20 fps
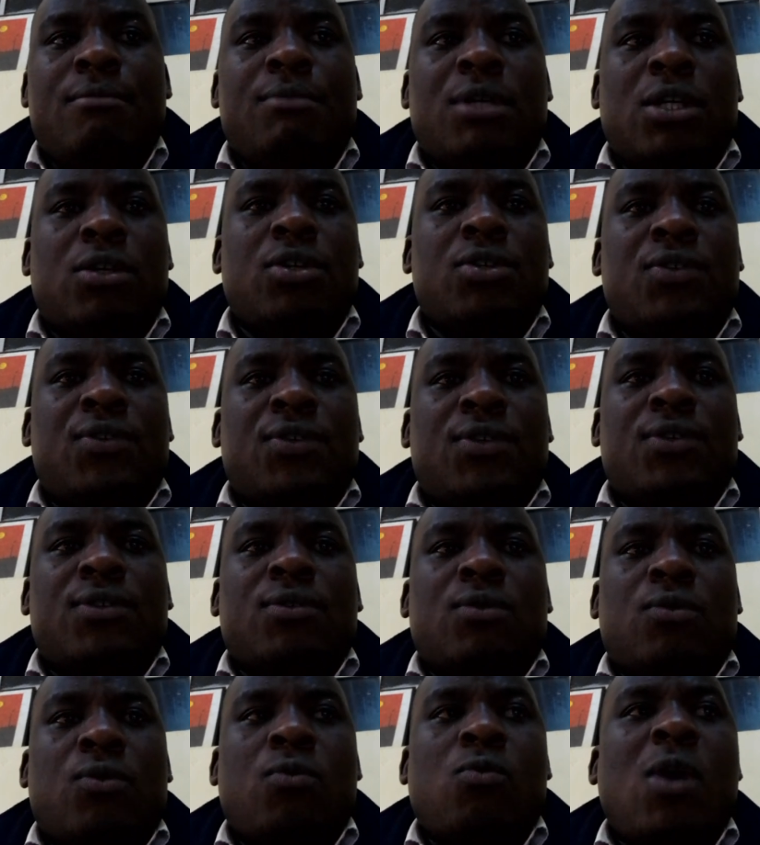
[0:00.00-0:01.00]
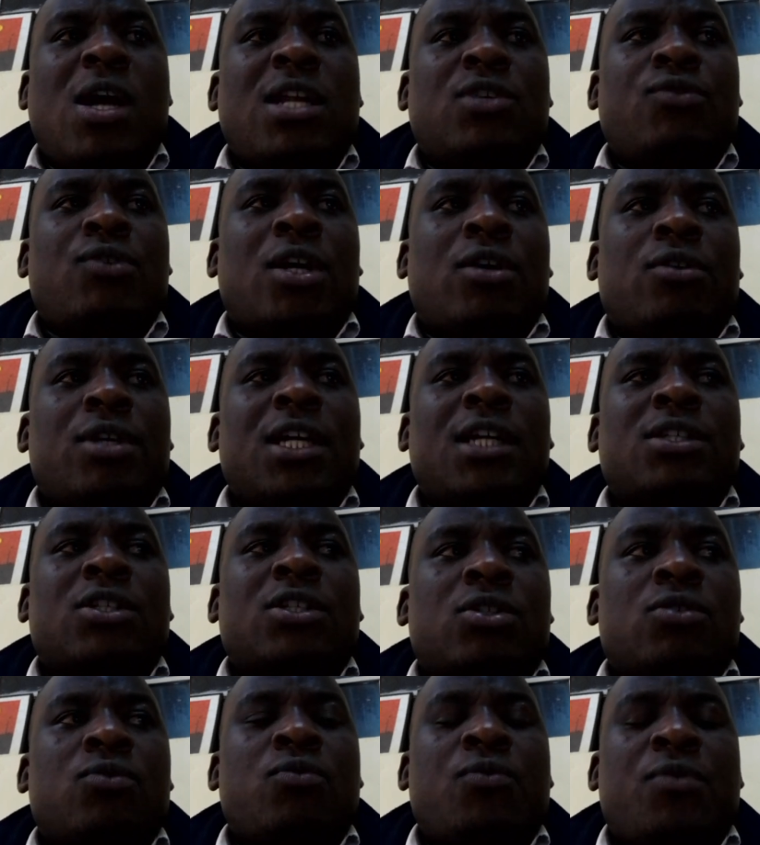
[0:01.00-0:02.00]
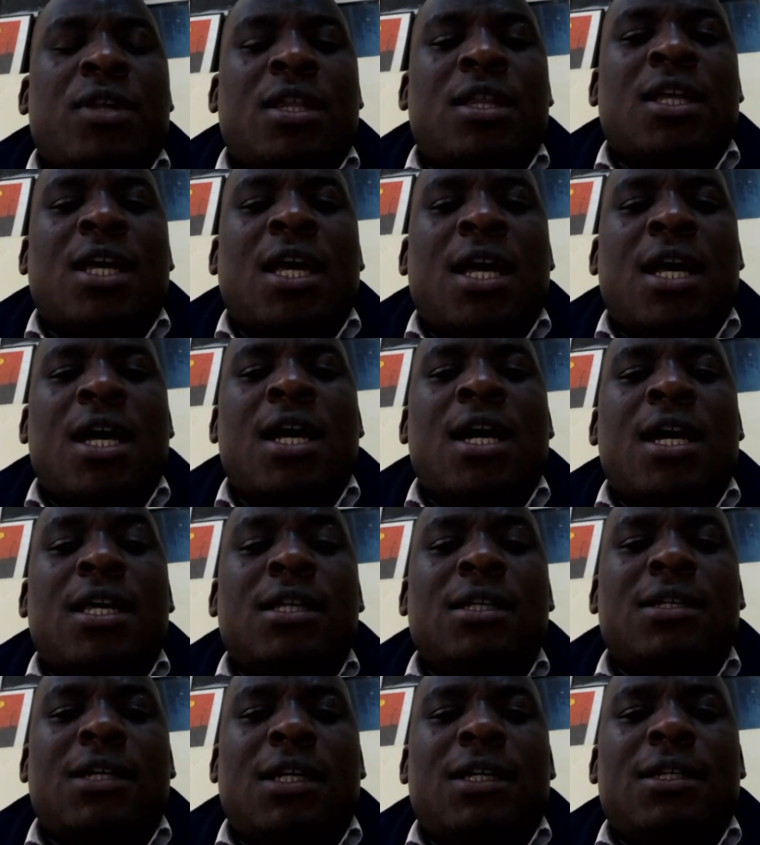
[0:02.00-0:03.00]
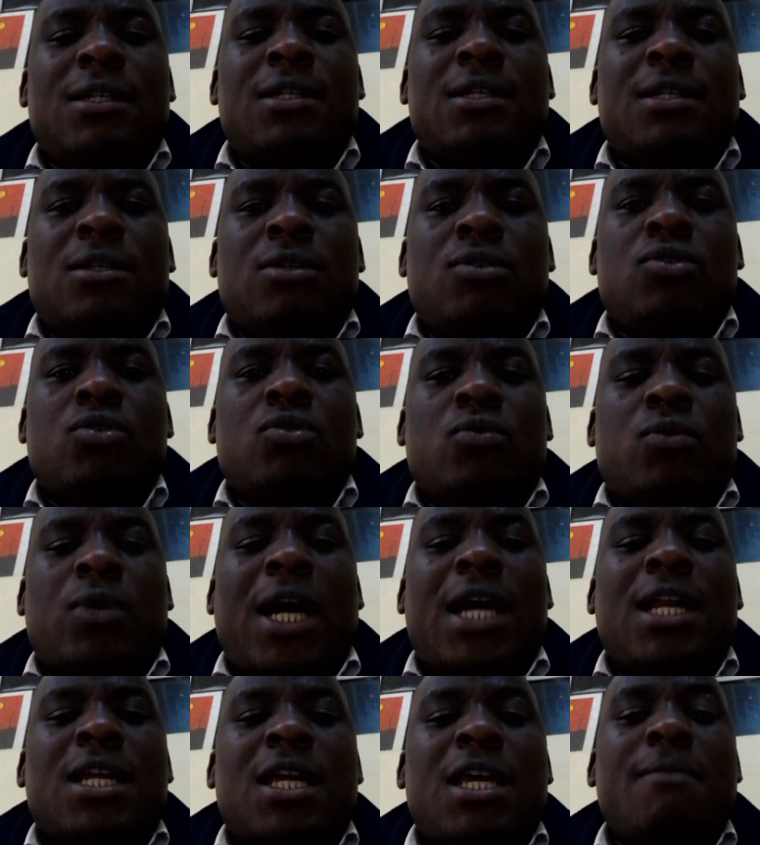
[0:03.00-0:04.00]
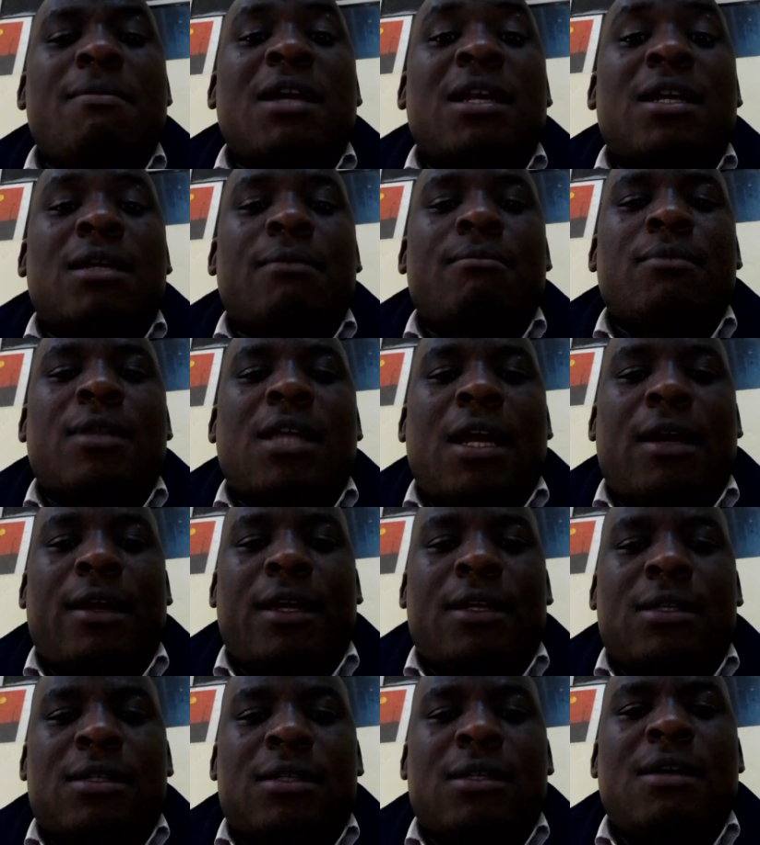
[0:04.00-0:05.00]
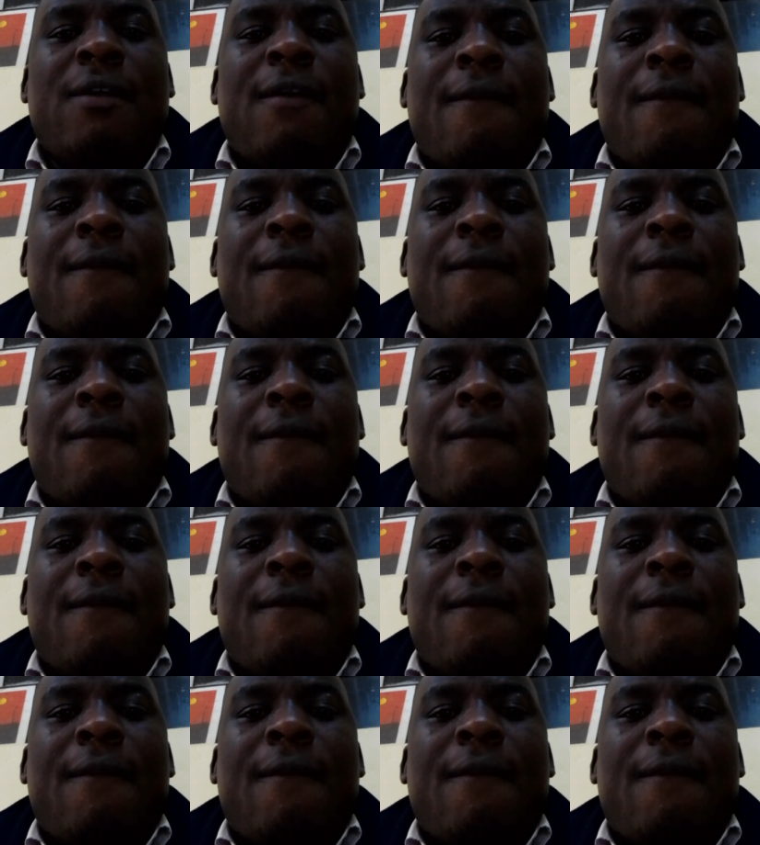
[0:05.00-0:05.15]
because once you are connected with the internet, you can email them direct.